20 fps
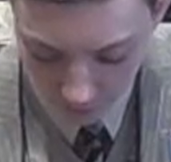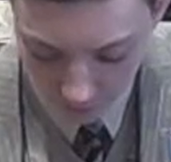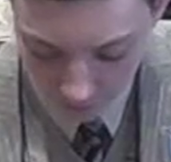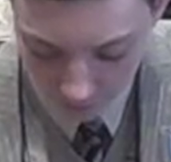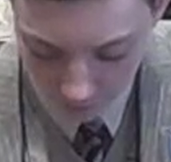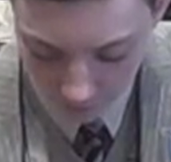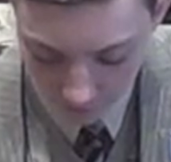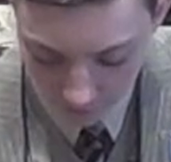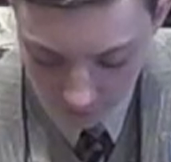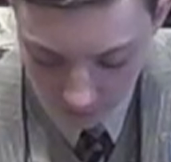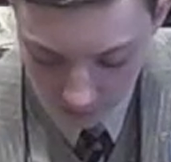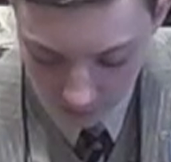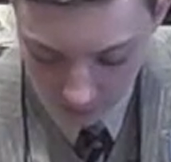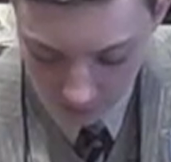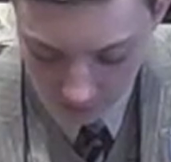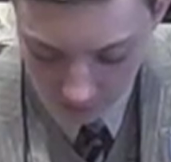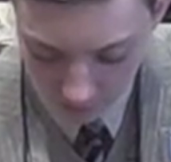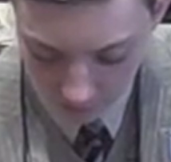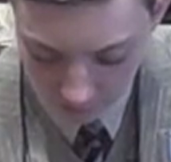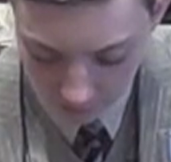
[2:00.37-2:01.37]
Calcium D,
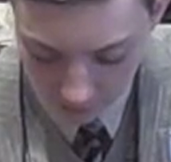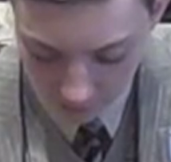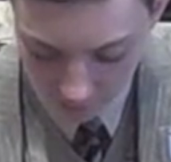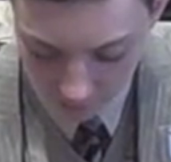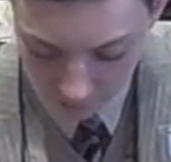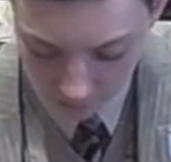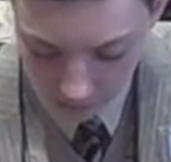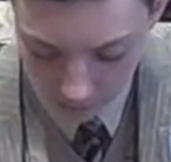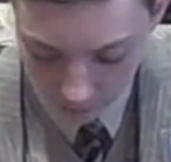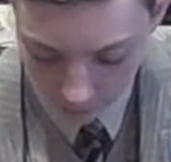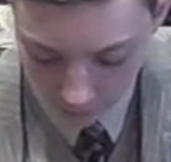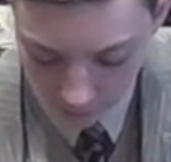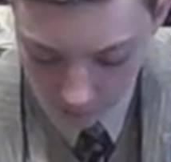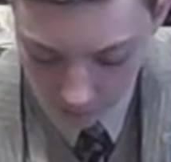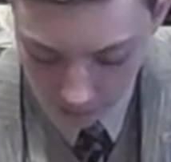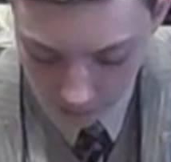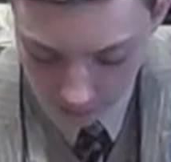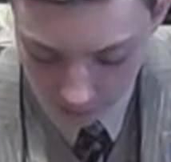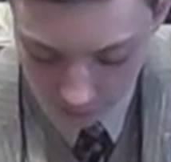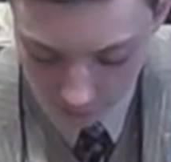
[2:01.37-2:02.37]
etc.
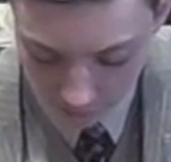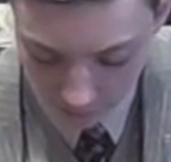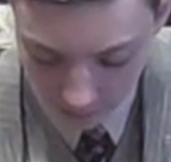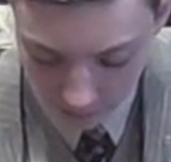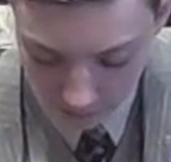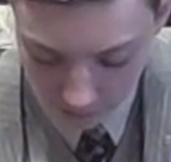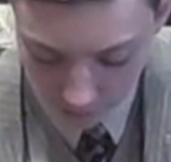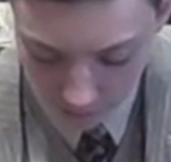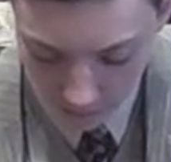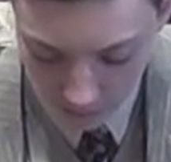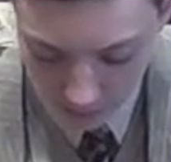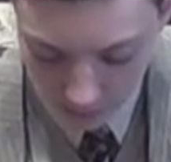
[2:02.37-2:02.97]
Guarana extract.